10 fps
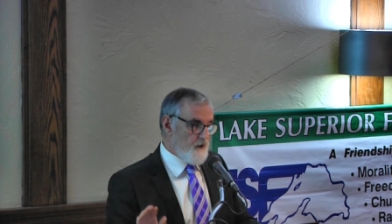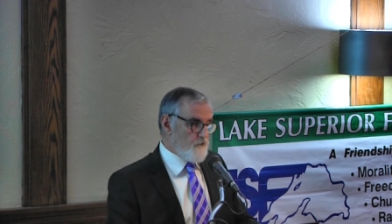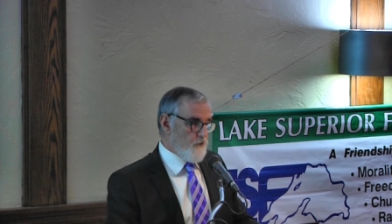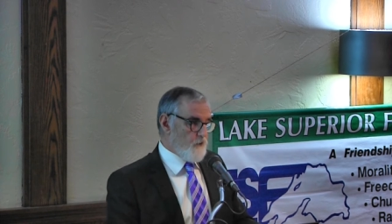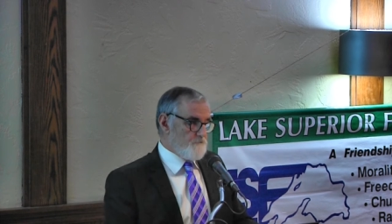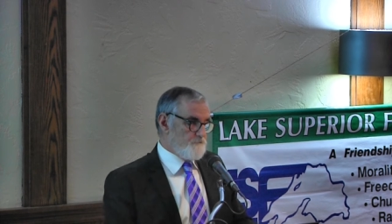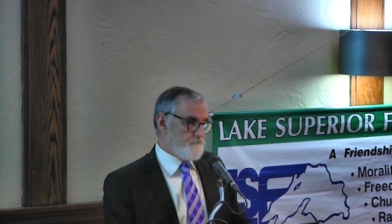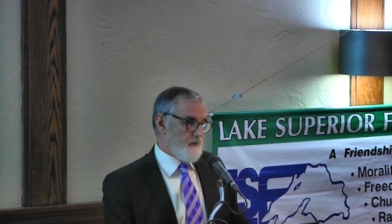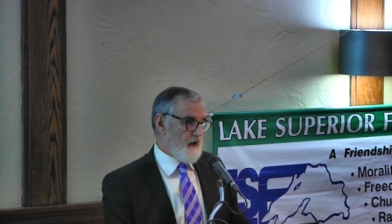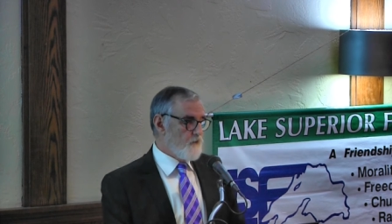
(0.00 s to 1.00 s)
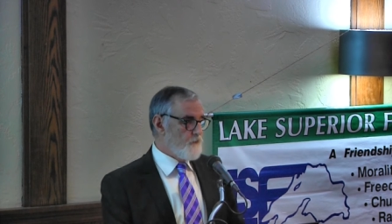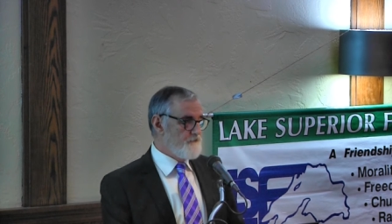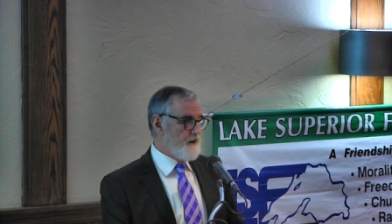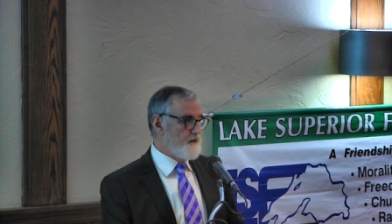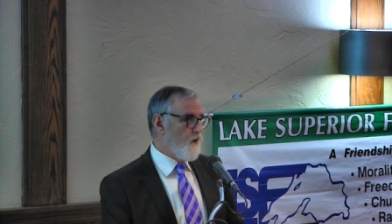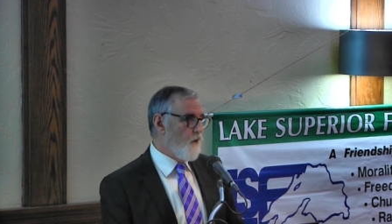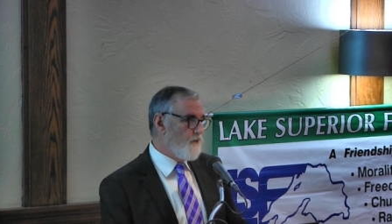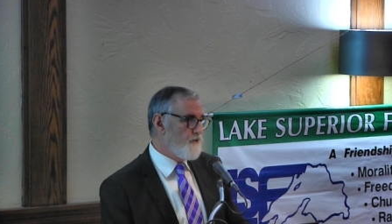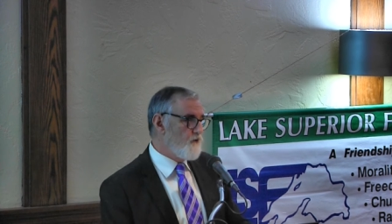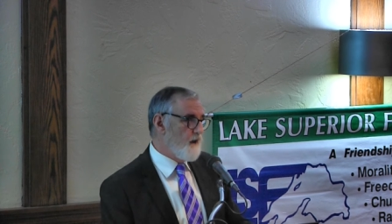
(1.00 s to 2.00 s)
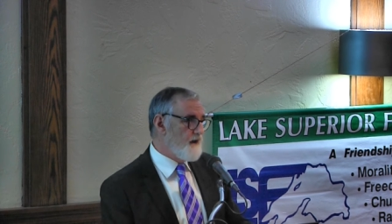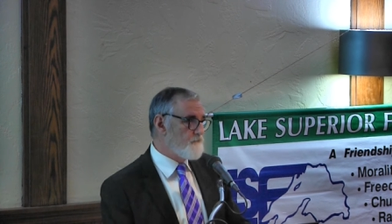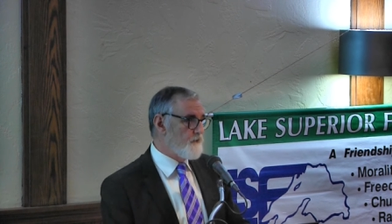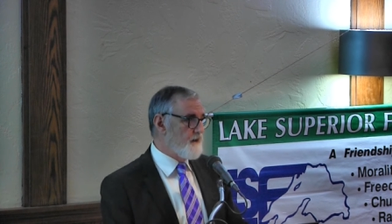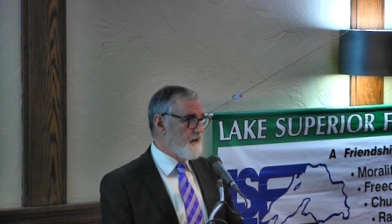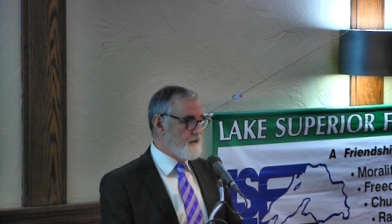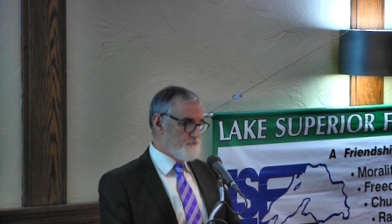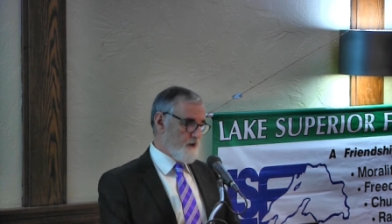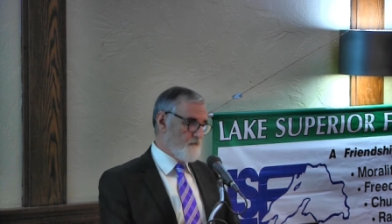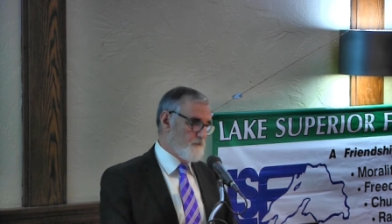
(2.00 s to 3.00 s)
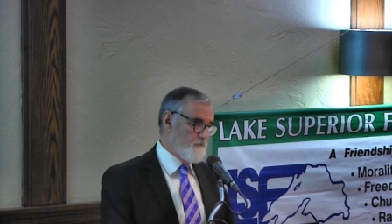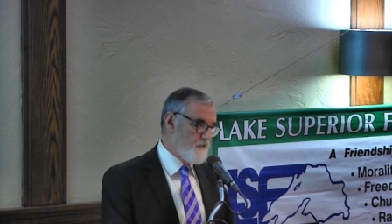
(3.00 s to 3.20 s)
So, how do we find a whole new way of looking at a problem?